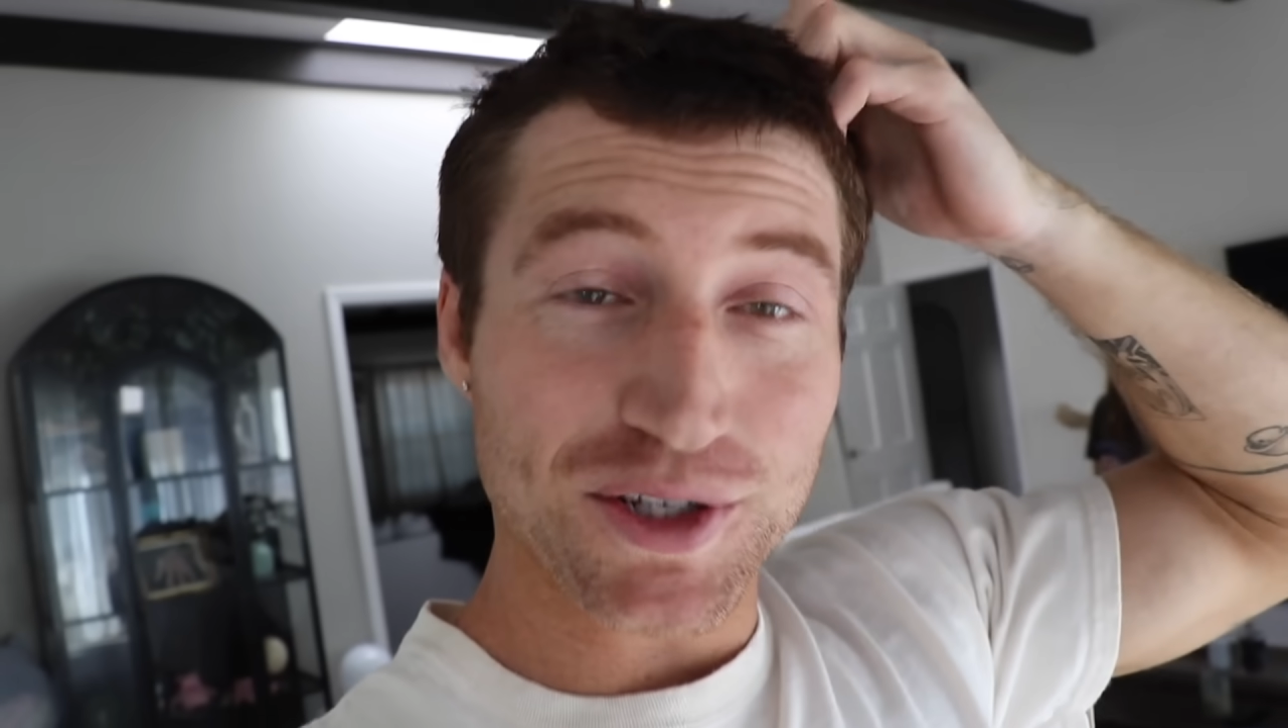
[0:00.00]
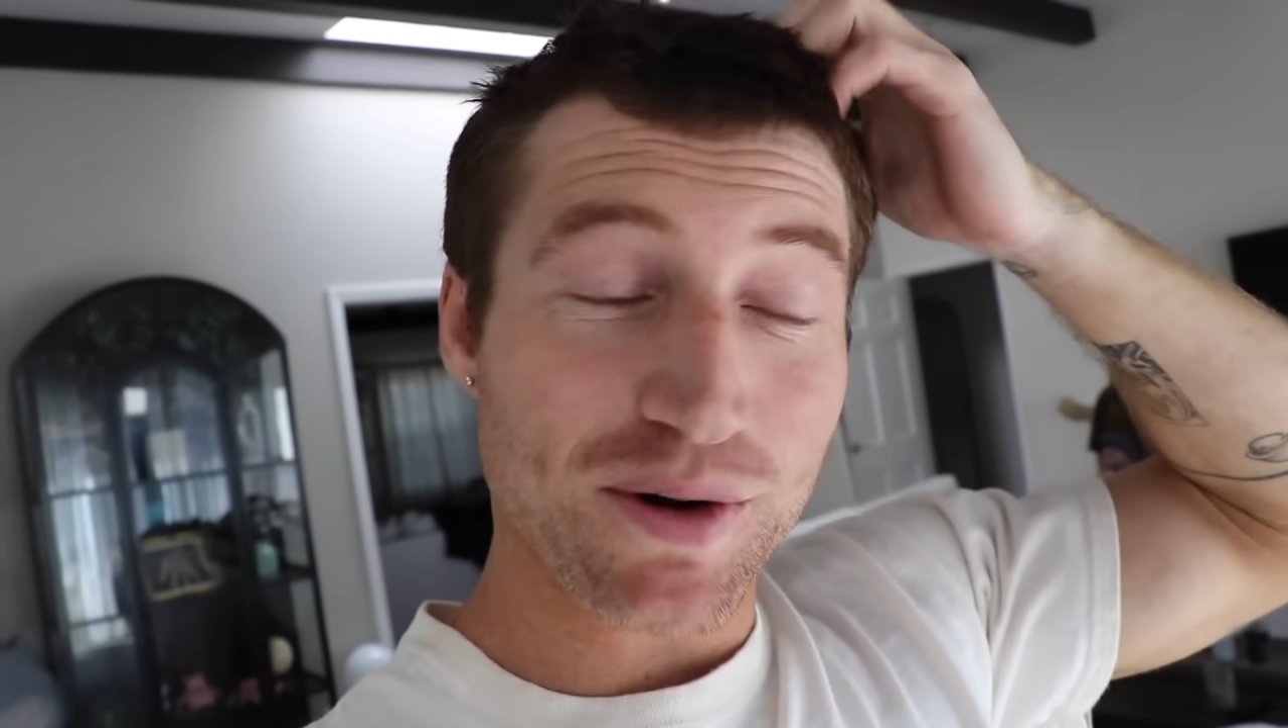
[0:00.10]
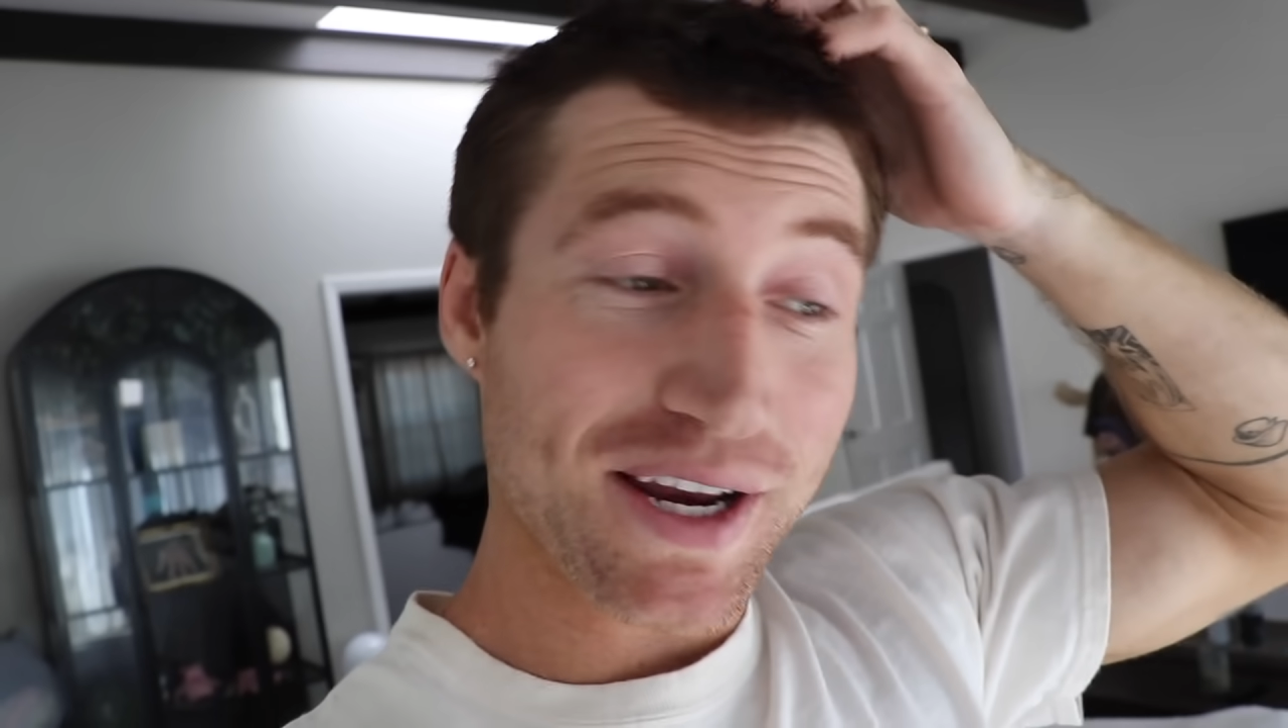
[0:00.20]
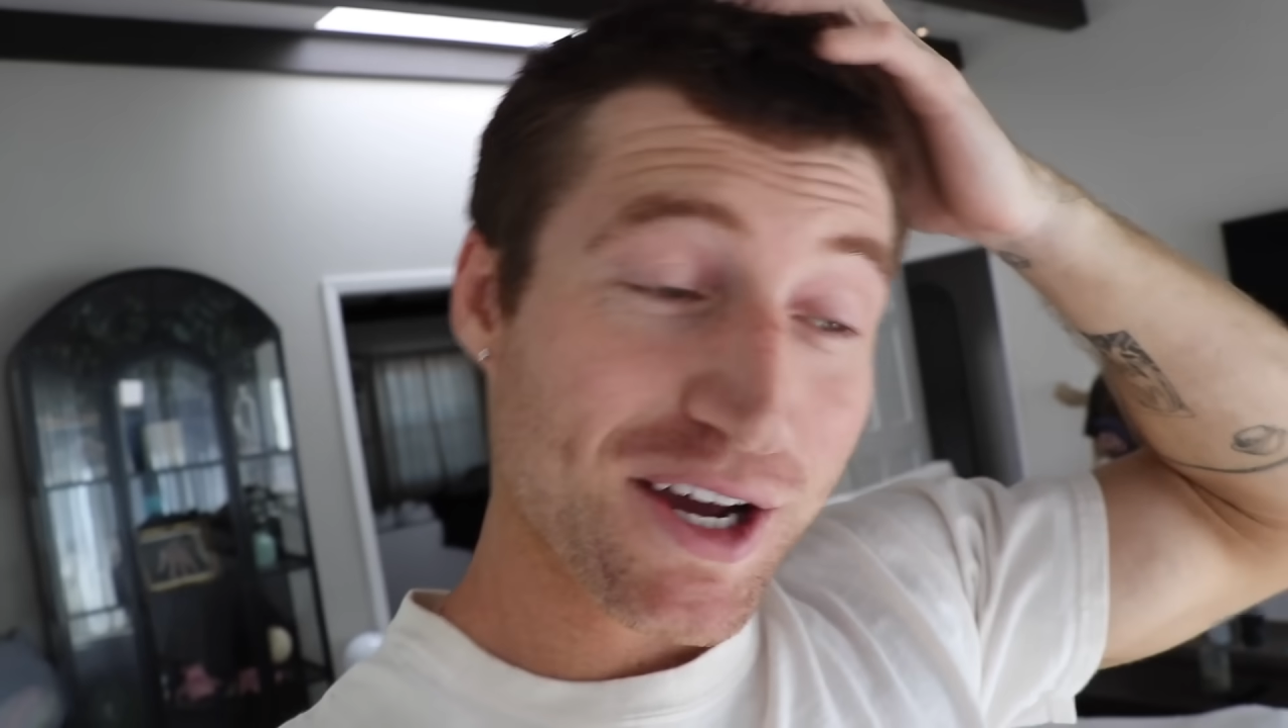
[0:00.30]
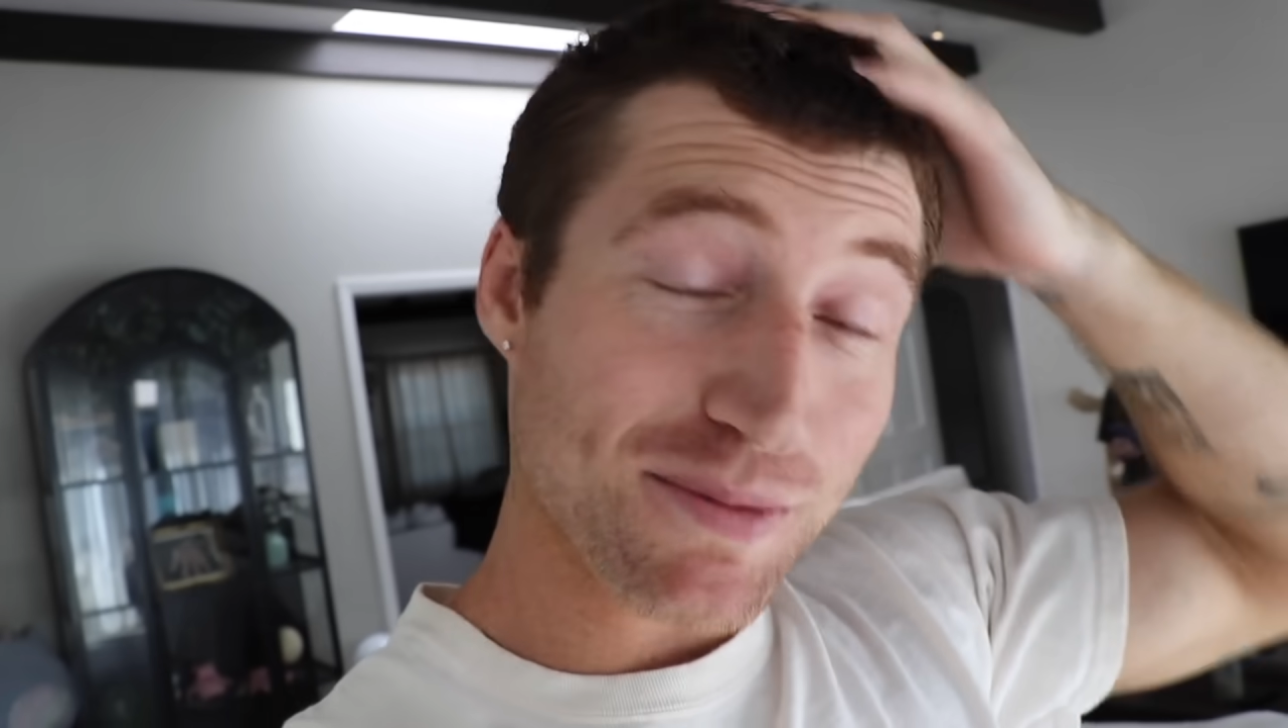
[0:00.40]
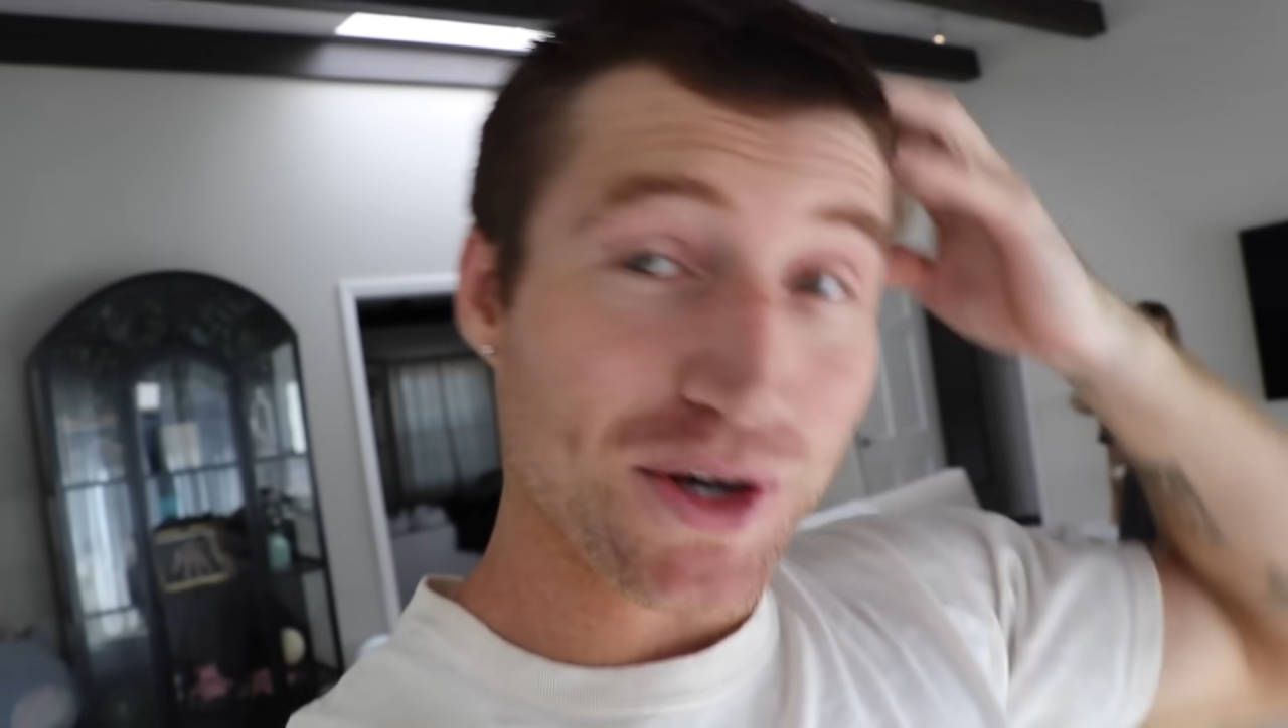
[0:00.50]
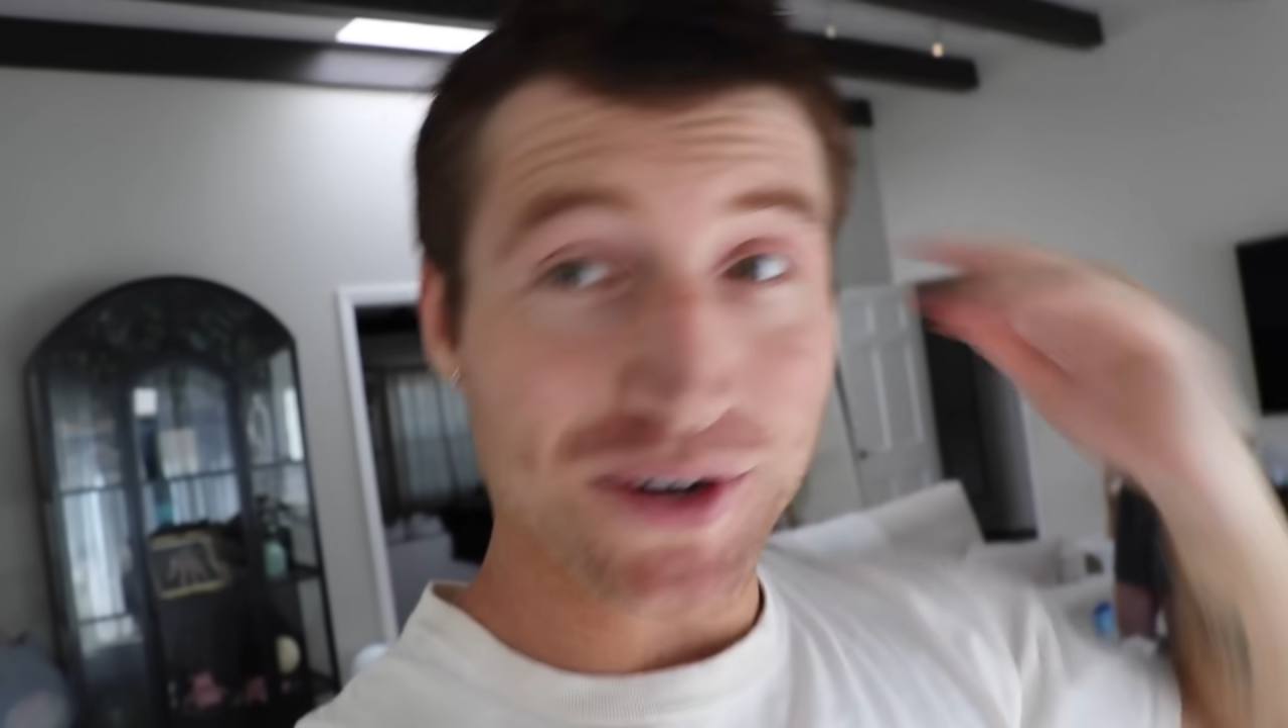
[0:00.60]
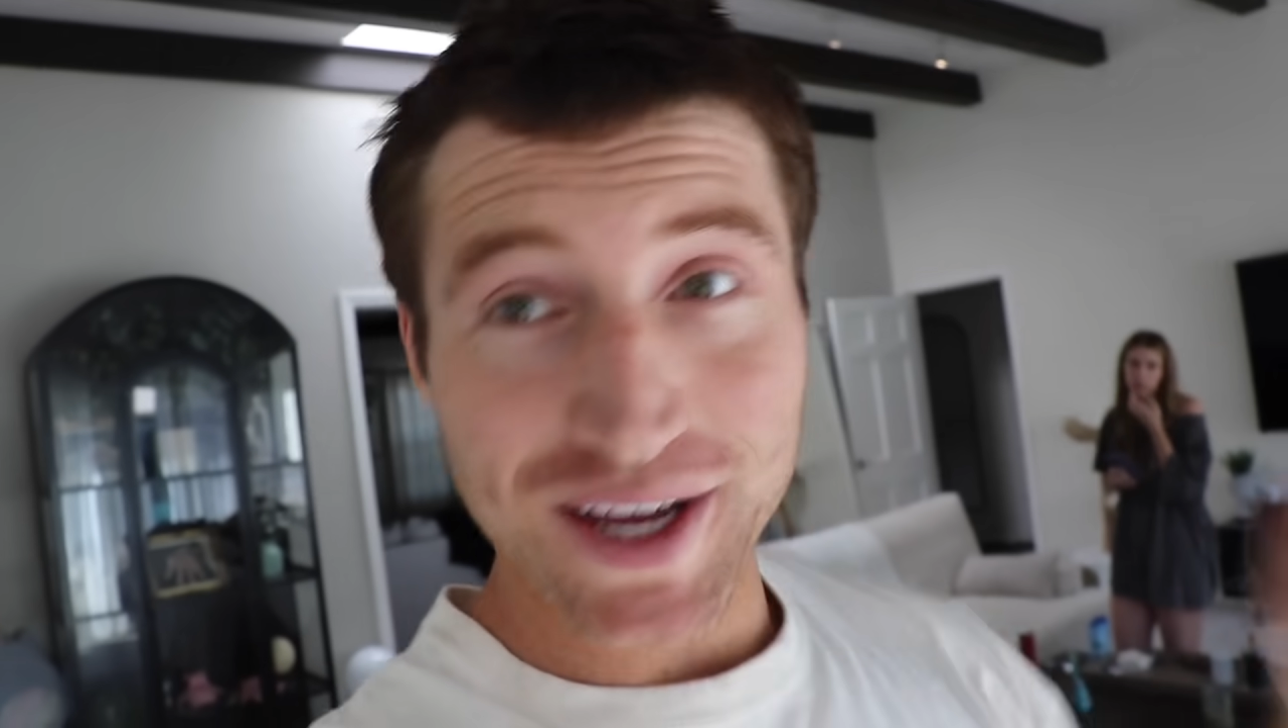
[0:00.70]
so right now I'm going